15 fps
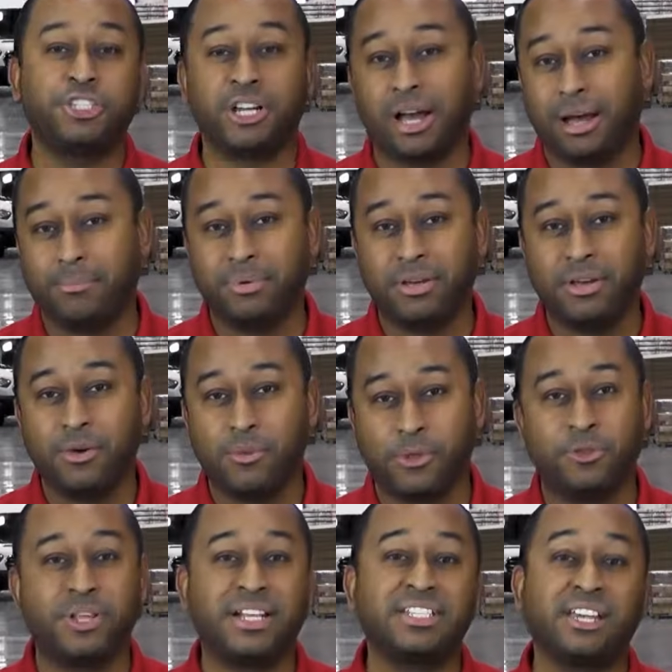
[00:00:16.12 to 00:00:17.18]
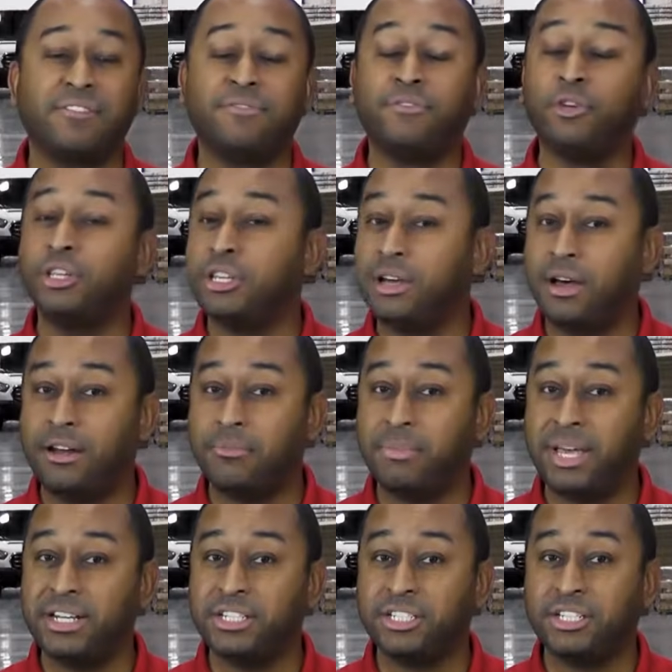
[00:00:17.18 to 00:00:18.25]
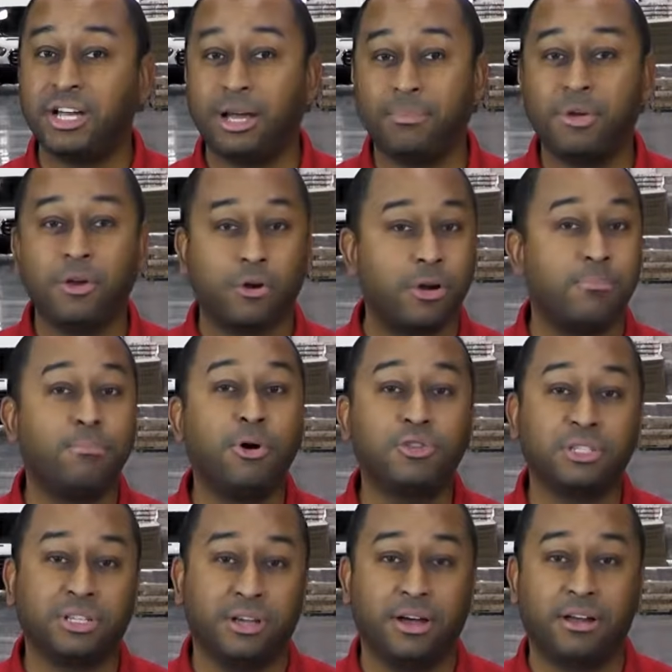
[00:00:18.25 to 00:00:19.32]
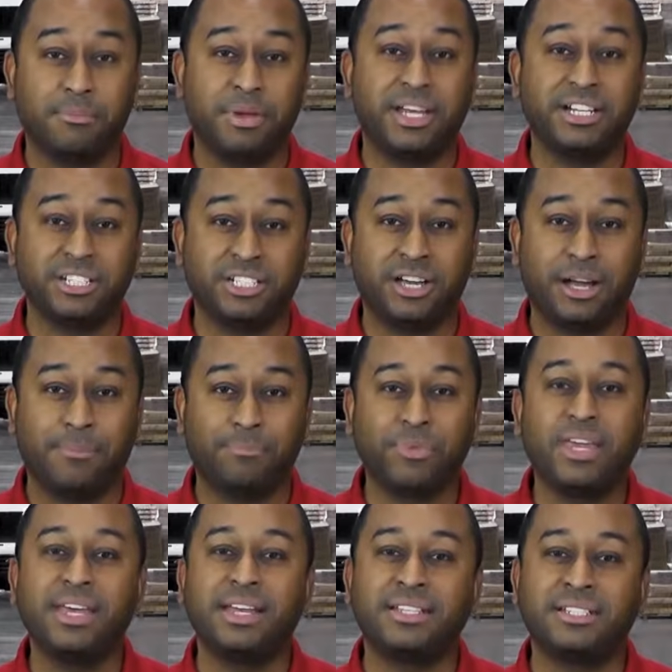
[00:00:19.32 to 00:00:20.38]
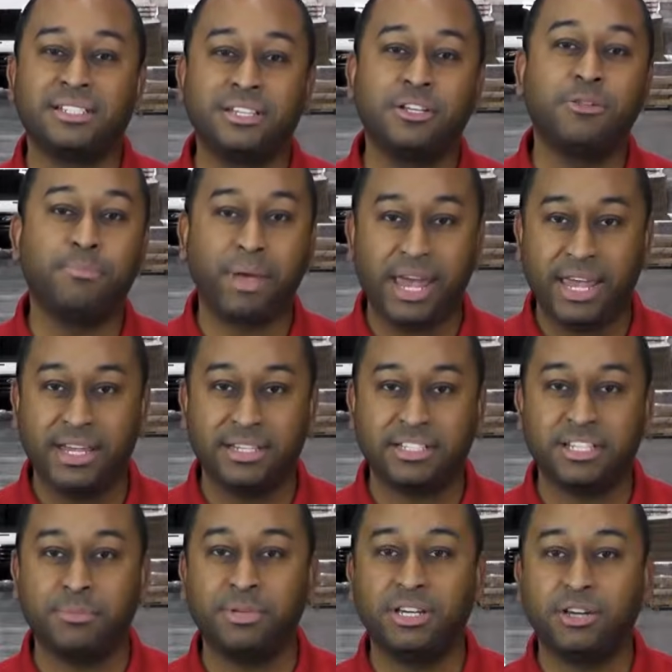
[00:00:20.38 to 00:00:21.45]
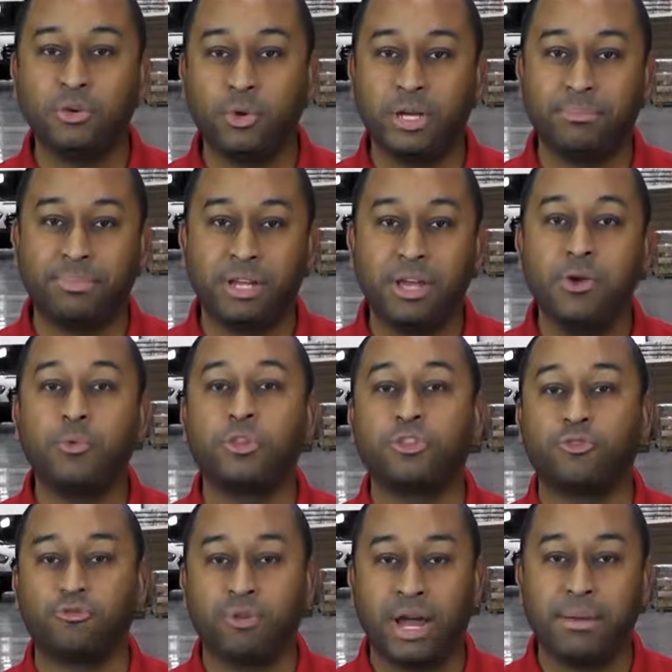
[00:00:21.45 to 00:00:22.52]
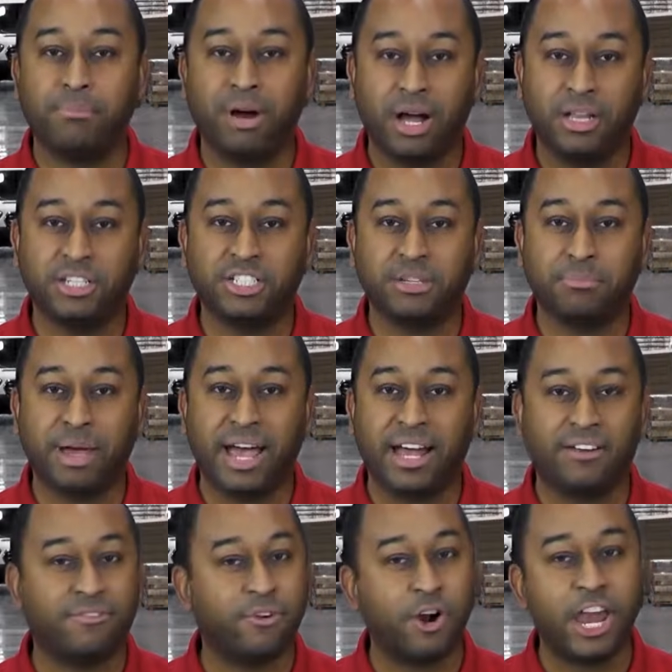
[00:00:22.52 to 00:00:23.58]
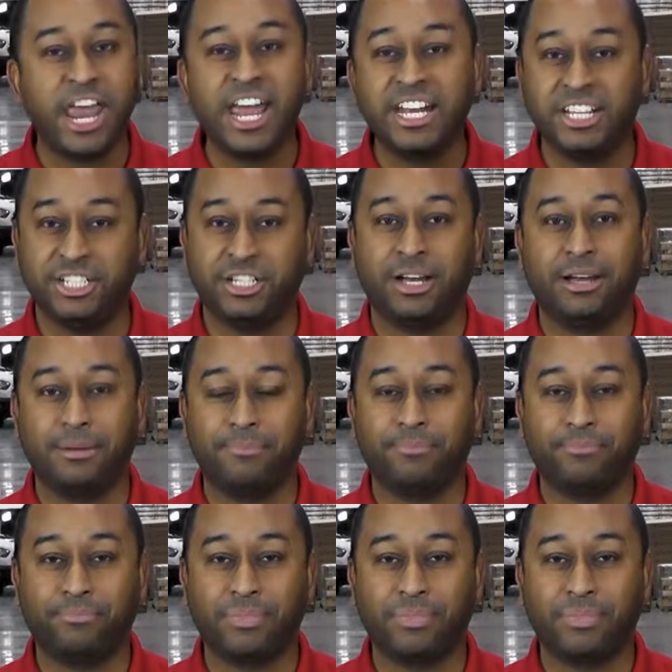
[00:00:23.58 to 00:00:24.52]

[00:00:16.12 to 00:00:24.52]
shop. Whether that's a fully automated shop or a mostly automated shop, it still pays to be equipped with the right polishing pad for any job.